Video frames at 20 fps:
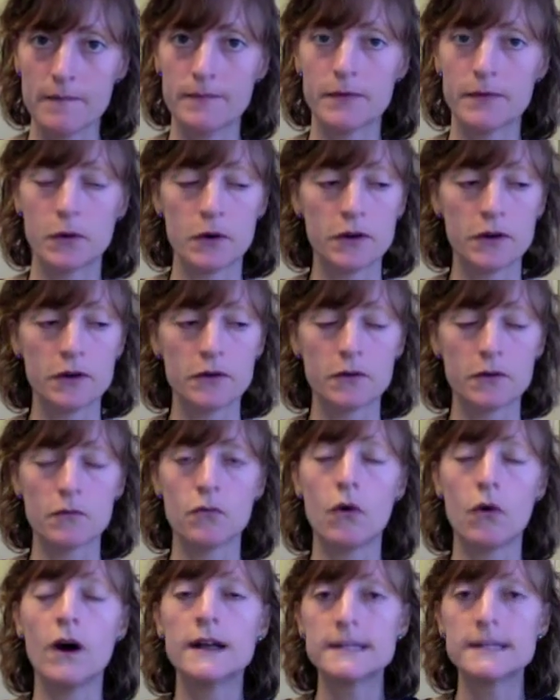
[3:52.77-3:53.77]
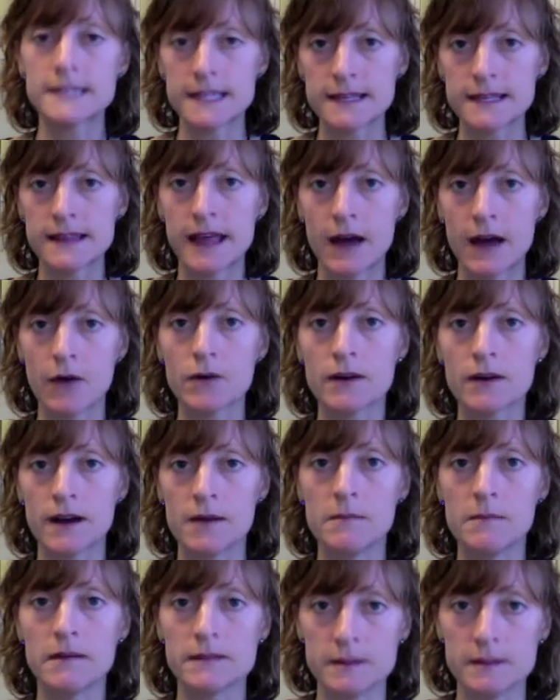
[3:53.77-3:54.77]
or you're wanting the
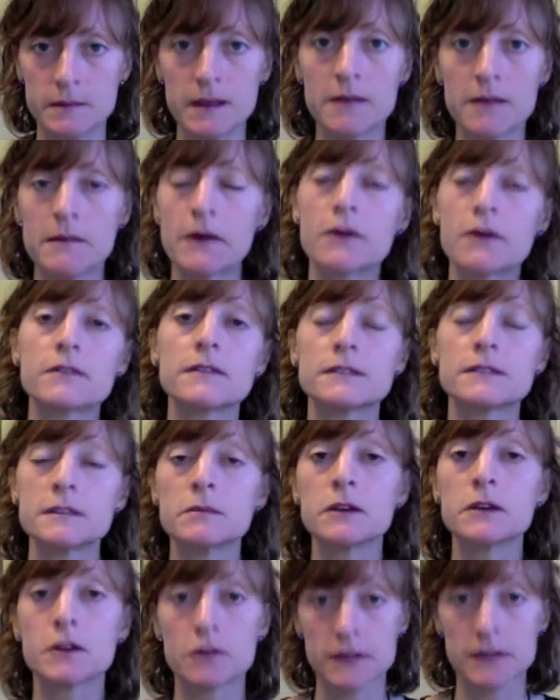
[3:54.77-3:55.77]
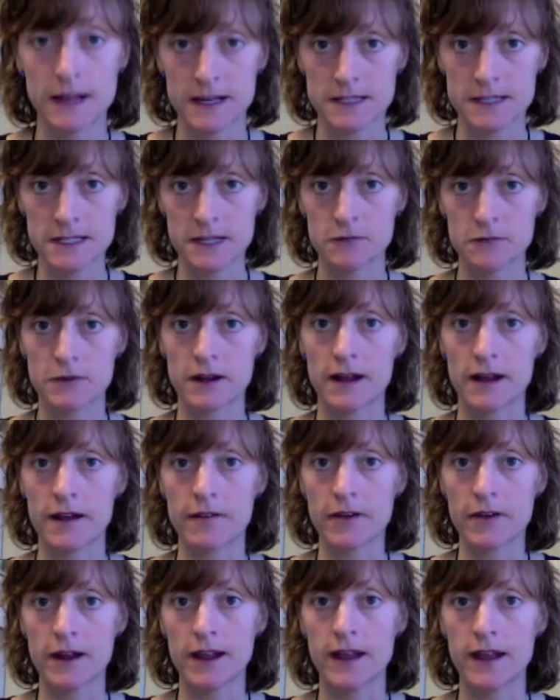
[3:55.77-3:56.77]
outcome to be a marathon, to be your lasting
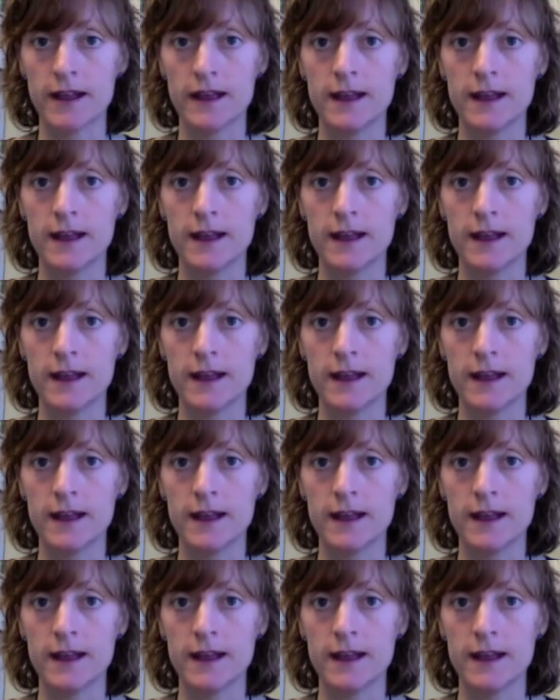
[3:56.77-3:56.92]
recovery,